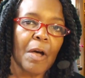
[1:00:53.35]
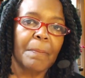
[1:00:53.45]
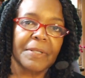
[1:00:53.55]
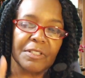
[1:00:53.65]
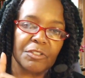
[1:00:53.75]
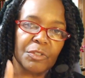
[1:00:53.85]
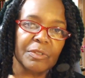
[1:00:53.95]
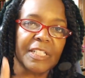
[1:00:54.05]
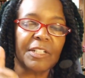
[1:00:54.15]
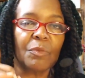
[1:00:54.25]
but to do
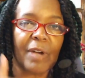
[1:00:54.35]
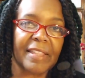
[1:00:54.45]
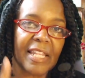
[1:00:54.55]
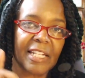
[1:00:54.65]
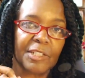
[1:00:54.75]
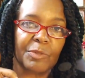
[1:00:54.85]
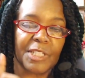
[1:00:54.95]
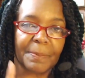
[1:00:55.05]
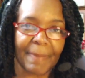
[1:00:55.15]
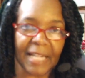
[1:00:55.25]
it in a way that is
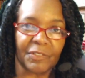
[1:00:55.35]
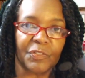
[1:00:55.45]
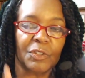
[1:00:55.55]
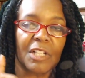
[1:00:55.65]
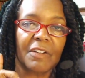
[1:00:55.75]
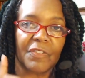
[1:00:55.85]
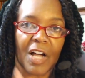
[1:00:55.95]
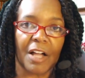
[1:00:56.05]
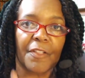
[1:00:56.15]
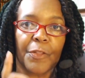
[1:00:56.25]
respectful of
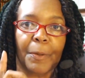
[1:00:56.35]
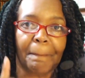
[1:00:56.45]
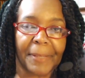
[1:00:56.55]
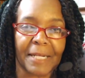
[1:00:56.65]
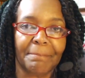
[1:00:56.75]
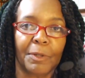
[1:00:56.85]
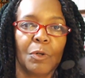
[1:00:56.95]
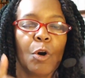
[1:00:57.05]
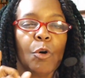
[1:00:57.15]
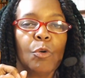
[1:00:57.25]
other people
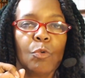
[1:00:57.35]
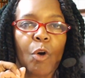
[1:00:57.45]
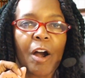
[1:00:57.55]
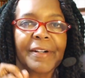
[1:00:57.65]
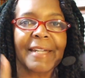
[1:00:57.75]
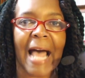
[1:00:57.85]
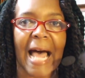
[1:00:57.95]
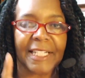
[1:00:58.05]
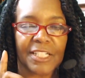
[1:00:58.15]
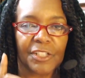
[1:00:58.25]
who are
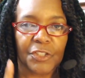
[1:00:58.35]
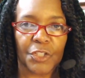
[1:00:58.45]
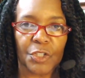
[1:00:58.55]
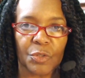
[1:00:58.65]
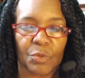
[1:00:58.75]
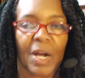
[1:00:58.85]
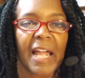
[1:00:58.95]
not you.